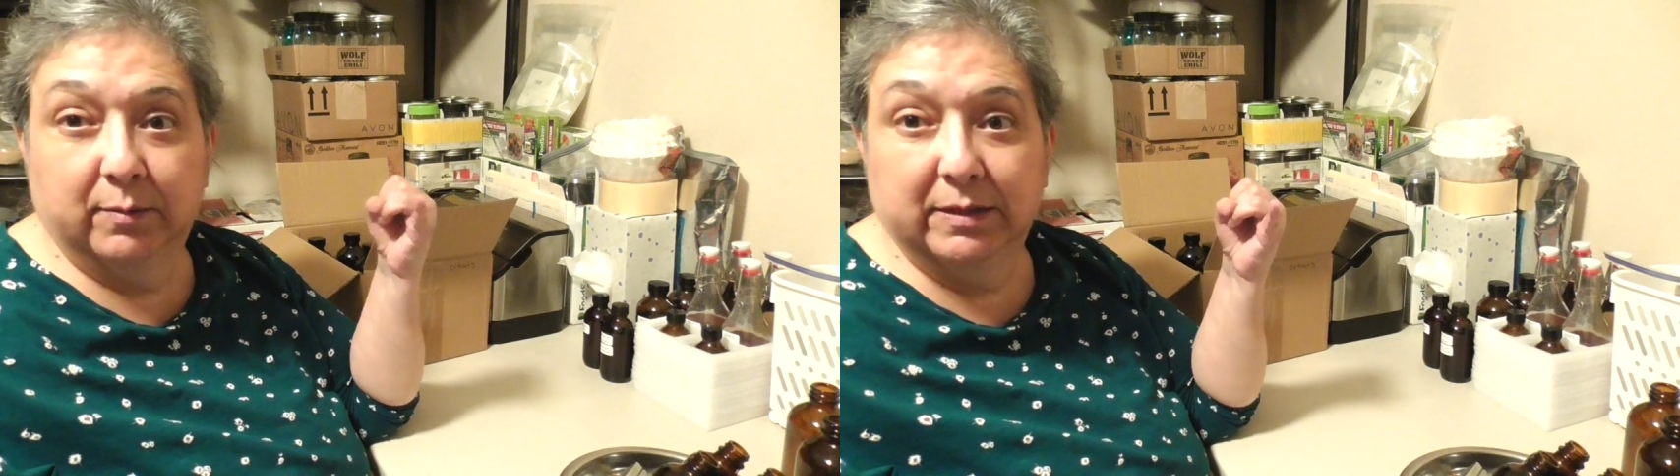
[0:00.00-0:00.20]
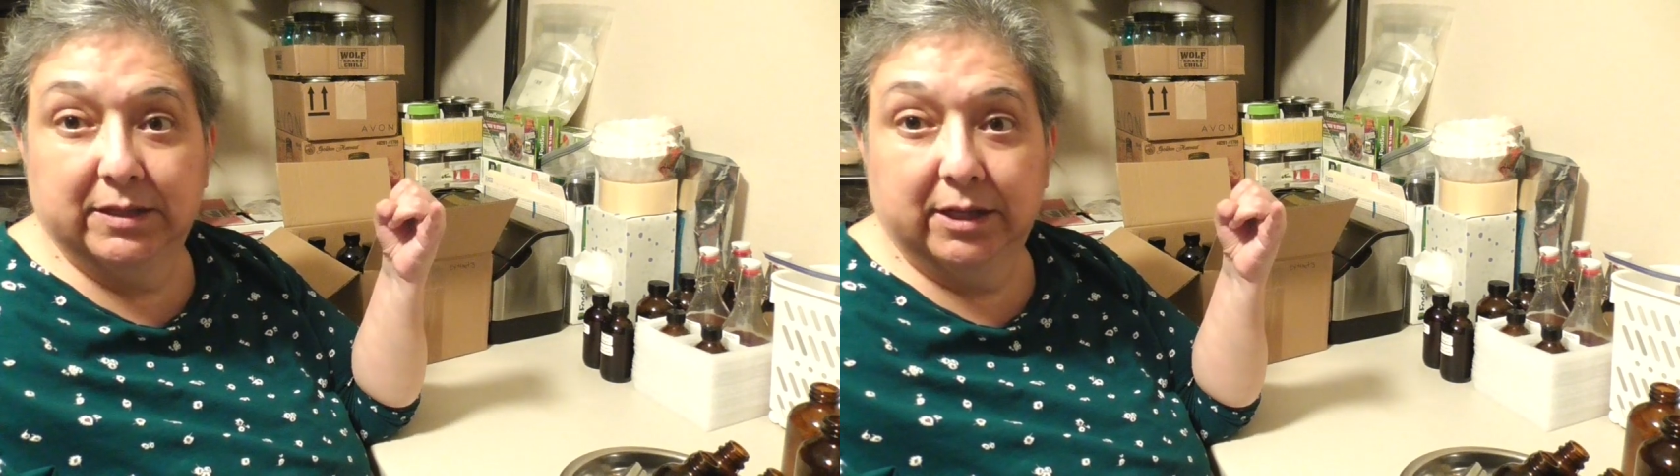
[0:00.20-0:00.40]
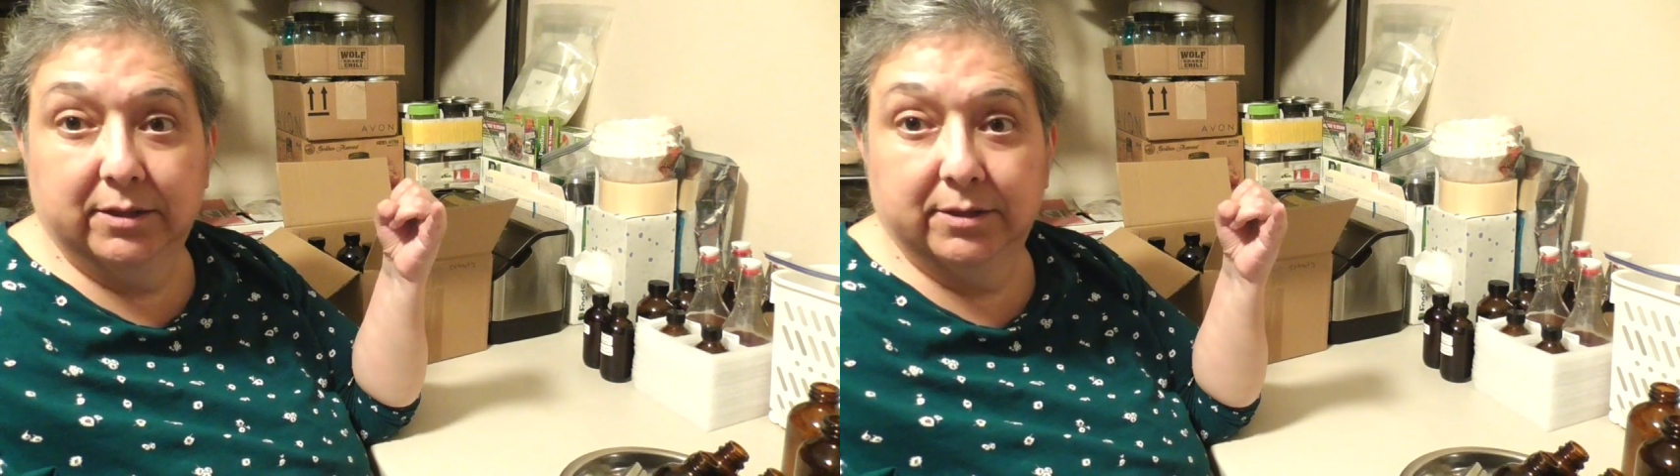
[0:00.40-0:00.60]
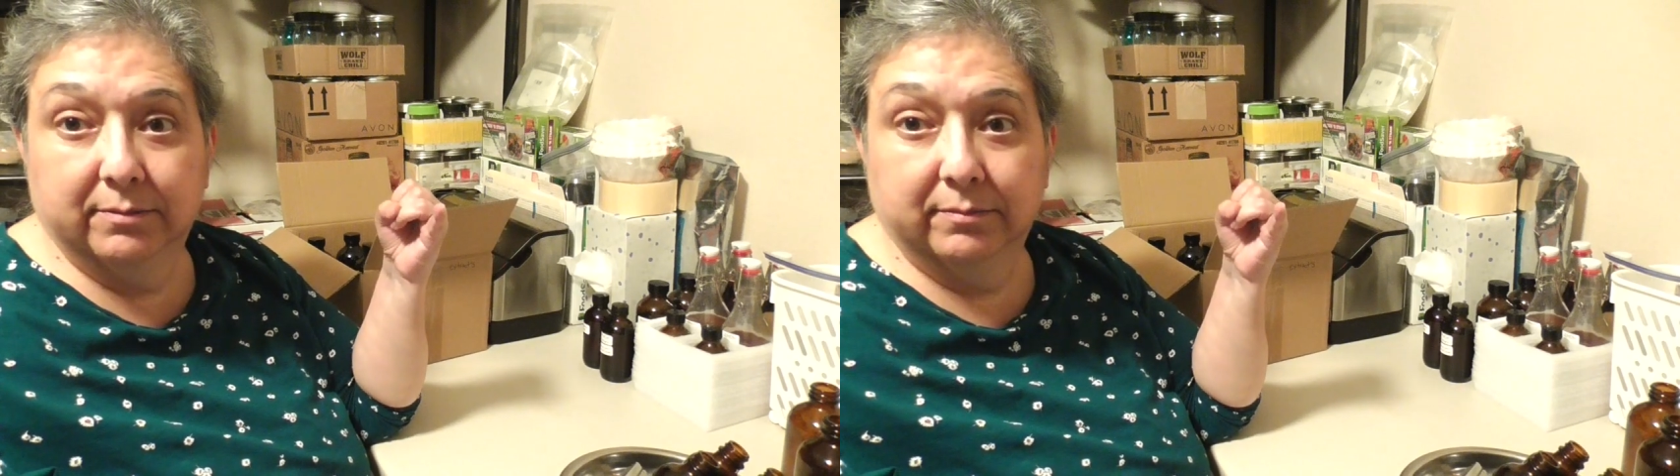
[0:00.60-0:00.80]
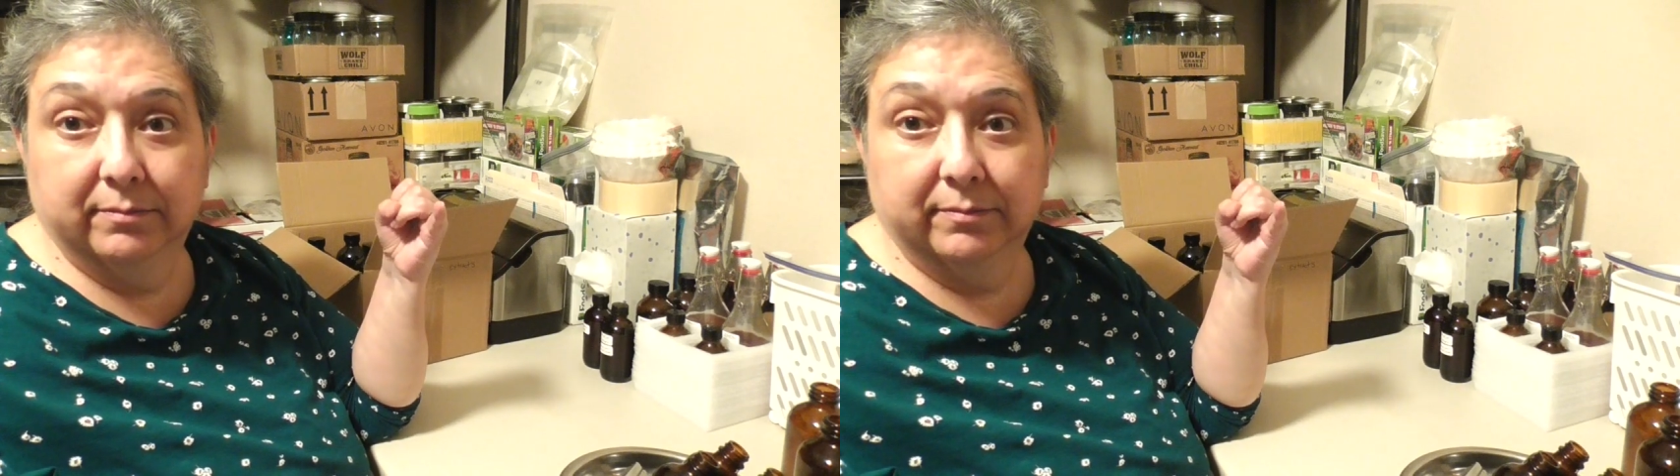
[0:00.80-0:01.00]
sticks
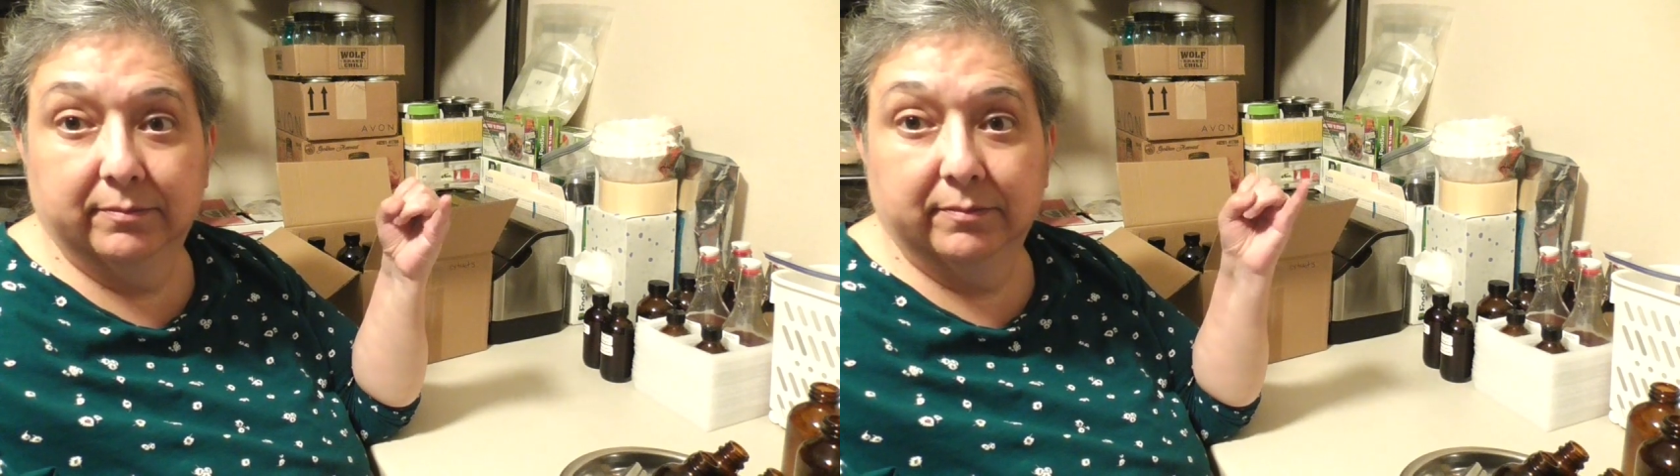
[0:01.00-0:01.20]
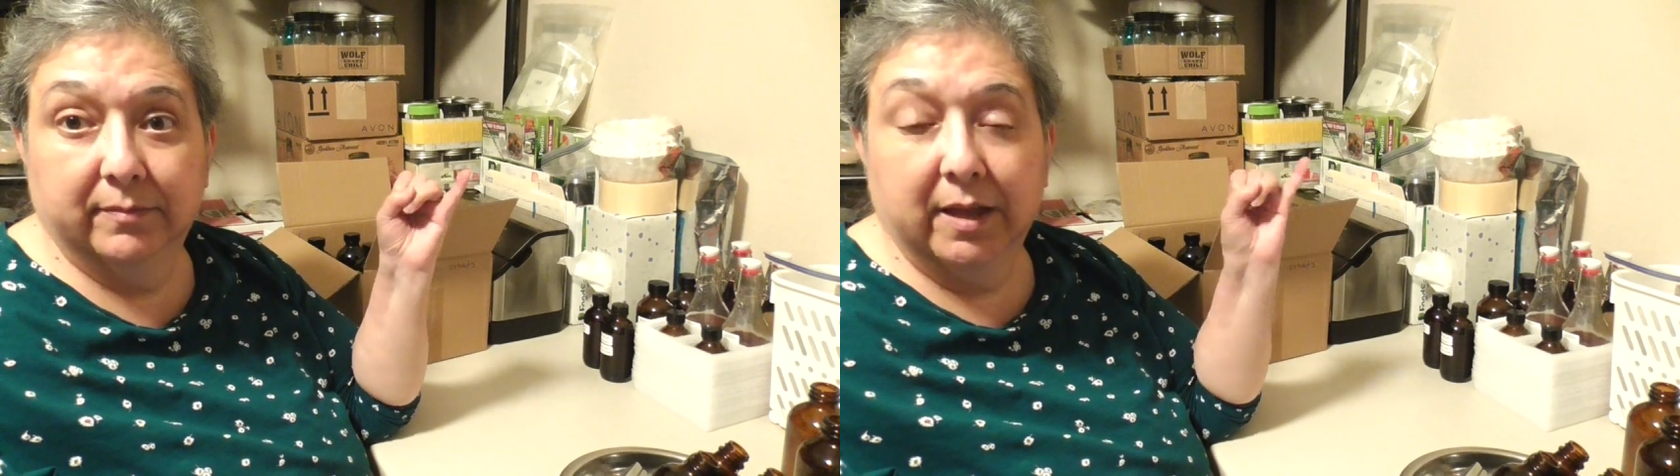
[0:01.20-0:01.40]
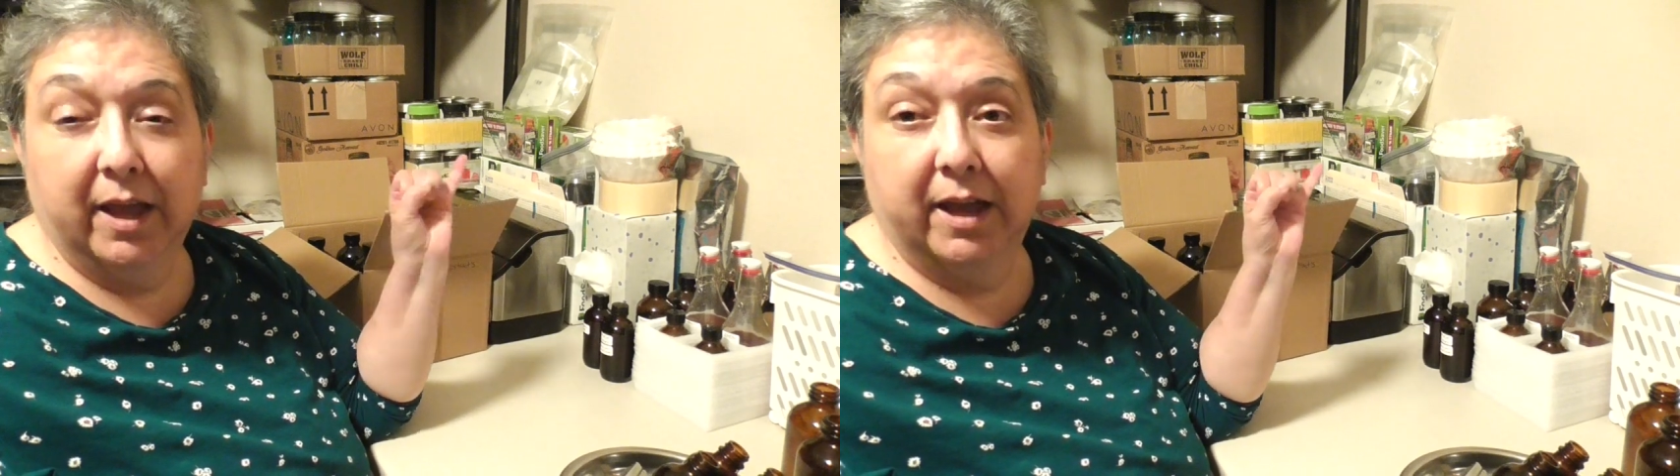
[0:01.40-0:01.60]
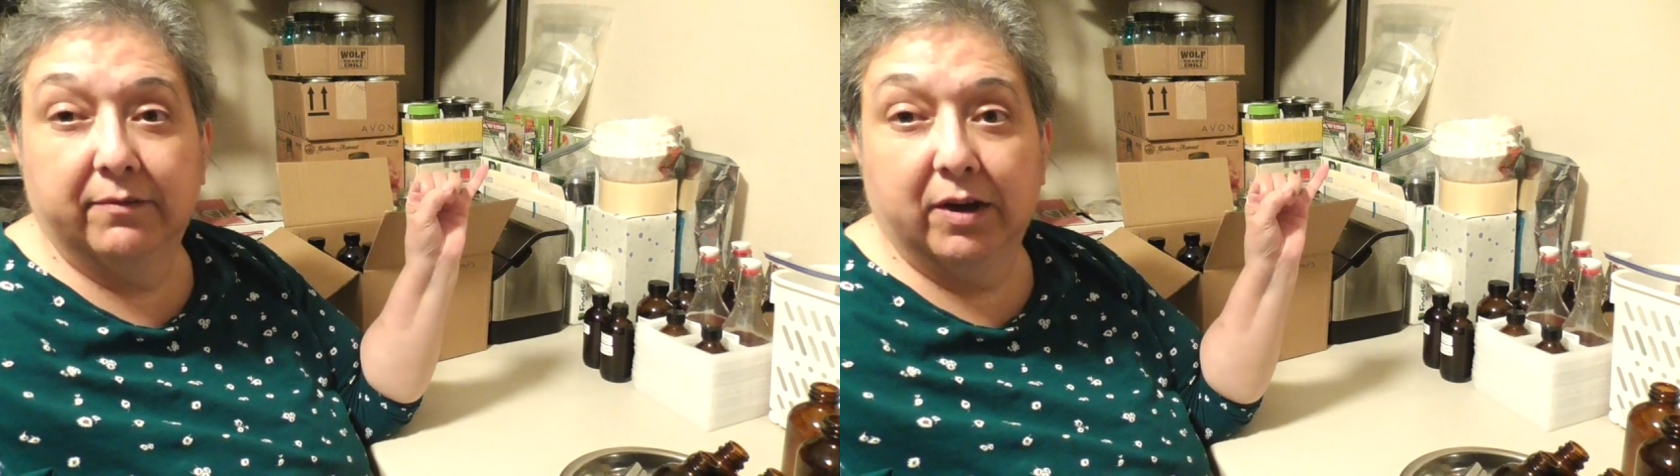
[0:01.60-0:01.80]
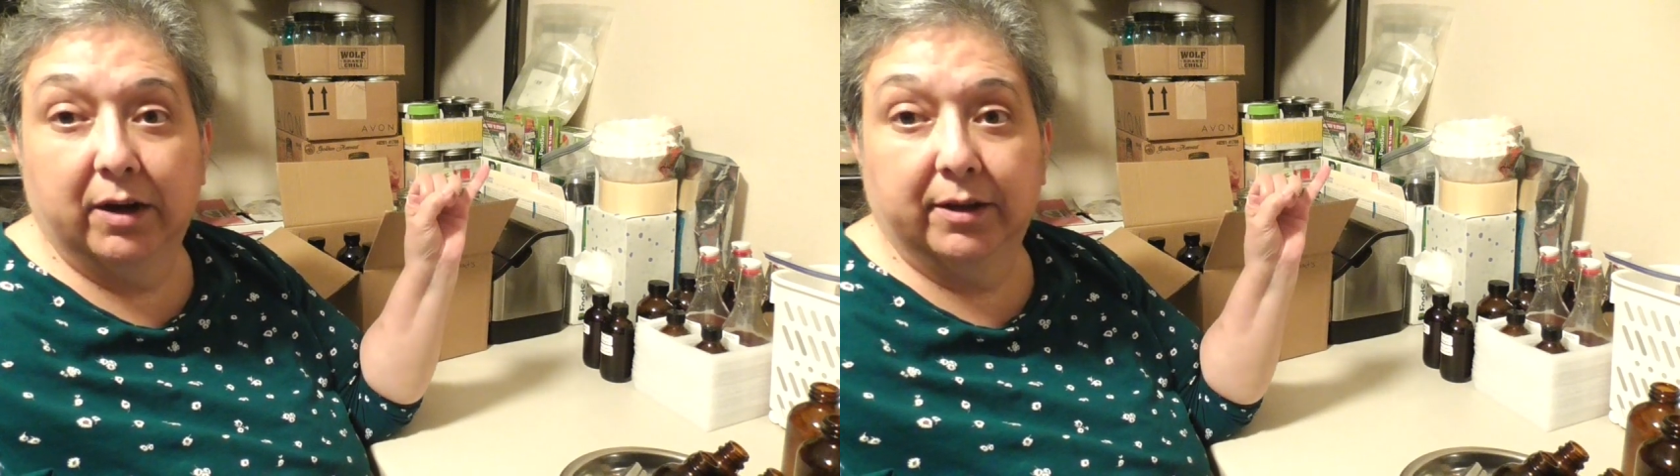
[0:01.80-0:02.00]
and
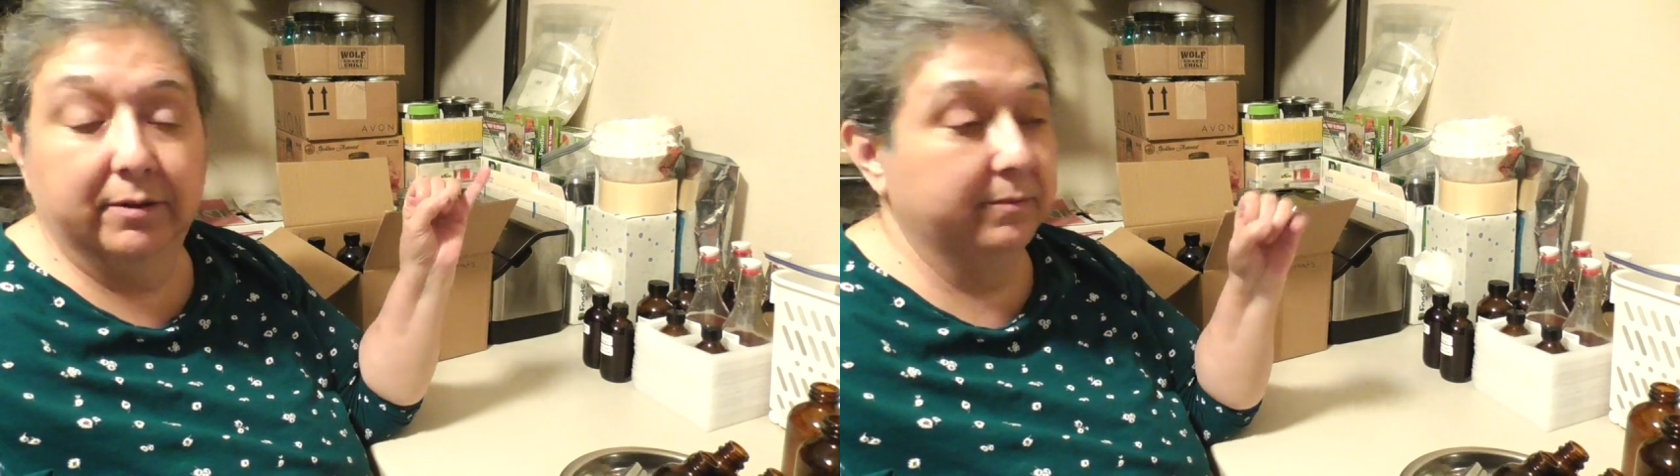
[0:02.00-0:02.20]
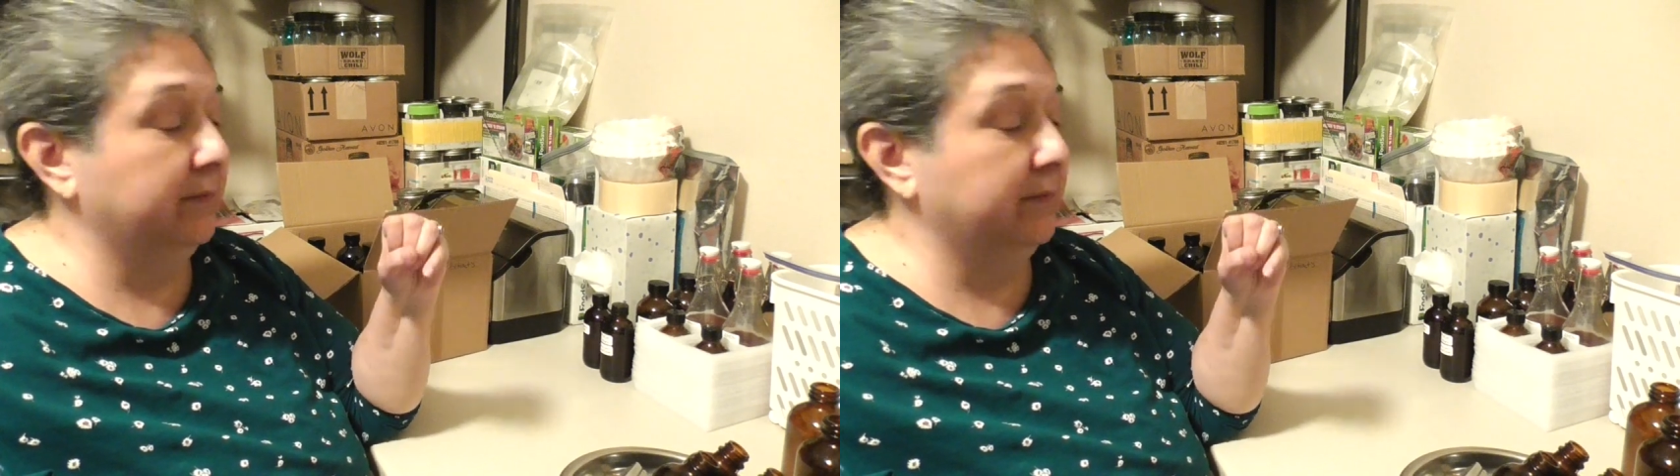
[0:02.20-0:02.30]
vodka.